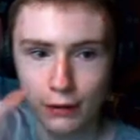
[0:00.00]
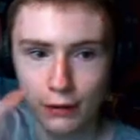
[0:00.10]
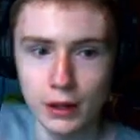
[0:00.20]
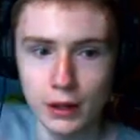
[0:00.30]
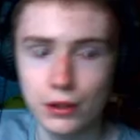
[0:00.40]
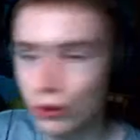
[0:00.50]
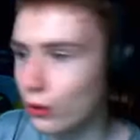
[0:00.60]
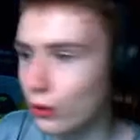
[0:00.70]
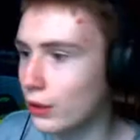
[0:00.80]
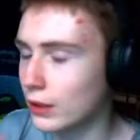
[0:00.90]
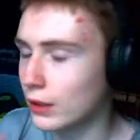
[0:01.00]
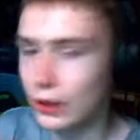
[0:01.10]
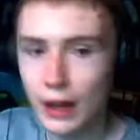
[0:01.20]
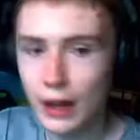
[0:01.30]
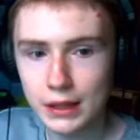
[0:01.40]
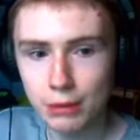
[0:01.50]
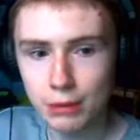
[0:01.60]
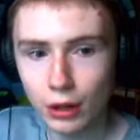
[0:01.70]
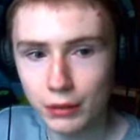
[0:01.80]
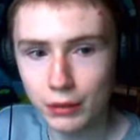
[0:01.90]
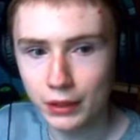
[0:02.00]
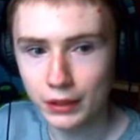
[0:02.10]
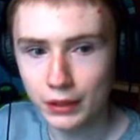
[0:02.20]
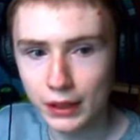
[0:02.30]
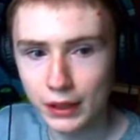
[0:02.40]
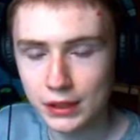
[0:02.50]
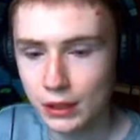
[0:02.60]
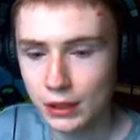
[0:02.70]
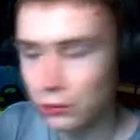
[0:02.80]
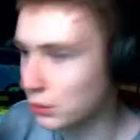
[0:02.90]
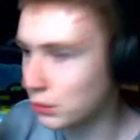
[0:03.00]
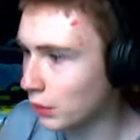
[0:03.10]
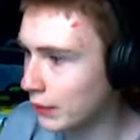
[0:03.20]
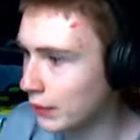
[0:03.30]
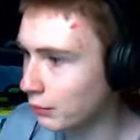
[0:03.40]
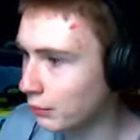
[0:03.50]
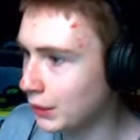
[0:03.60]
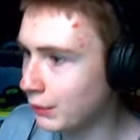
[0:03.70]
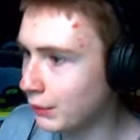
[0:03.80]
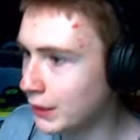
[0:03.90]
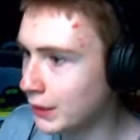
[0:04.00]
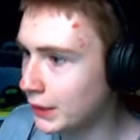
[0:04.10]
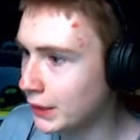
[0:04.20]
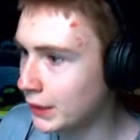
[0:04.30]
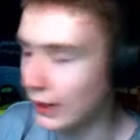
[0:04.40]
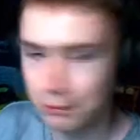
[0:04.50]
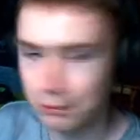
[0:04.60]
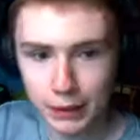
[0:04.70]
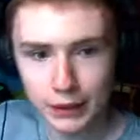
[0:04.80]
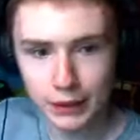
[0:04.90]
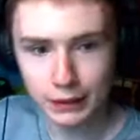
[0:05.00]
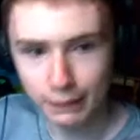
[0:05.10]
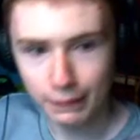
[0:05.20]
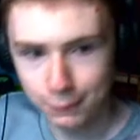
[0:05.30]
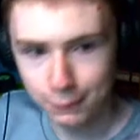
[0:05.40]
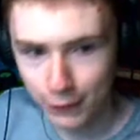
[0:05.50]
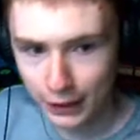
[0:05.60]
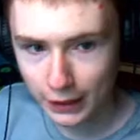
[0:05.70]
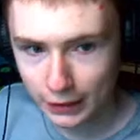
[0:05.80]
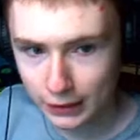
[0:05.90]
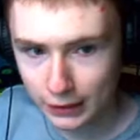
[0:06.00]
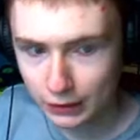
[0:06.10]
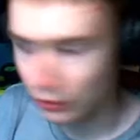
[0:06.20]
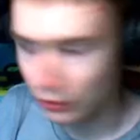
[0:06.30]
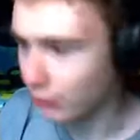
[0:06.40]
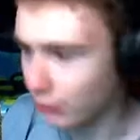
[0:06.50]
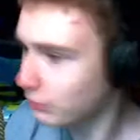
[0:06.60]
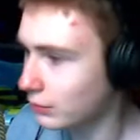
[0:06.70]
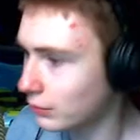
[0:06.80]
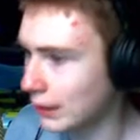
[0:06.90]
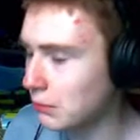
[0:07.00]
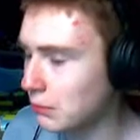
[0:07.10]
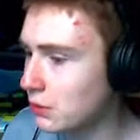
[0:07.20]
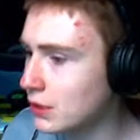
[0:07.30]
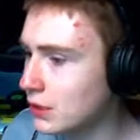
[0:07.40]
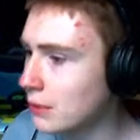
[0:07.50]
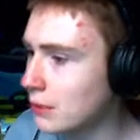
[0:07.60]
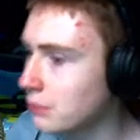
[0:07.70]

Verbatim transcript: So, the last part we done guys was when we defeated that big fat guy, or I can't remember his name,